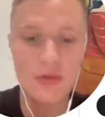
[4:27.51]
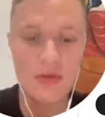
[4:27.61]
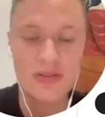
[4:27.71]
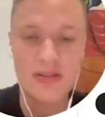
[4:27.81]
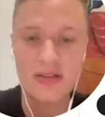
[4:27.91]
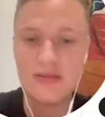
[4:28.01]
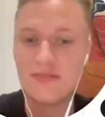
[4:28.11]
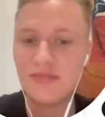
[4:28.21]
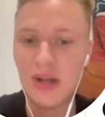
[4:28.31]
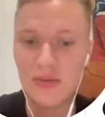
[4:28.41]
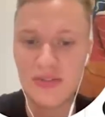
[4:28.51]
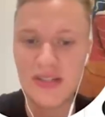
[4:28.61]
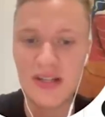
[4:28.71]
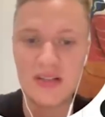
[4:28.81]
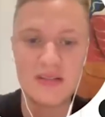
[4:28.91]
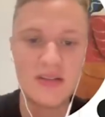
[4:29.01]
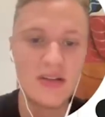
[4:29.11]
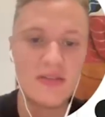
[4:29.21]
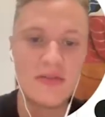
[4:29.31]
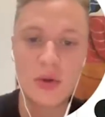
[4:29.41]
cross-sell, downsell
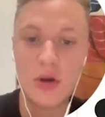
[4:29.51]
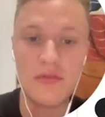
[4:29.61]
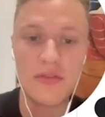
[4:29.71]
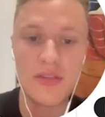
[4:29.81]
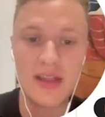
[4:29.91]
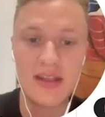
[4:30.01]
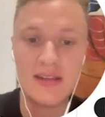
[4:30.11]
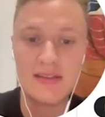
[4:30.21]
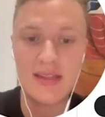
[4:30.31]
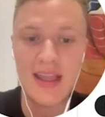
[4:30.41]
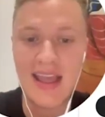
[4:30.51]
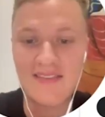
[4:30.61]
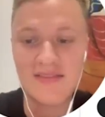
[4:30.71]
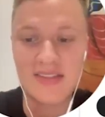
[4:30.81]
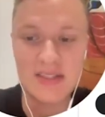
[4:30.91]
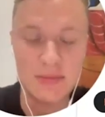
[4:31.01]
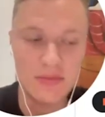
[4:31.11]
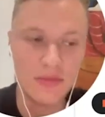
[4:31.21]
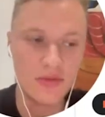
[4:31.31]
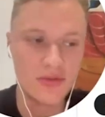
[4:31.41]
for an offer that they haven't seen before.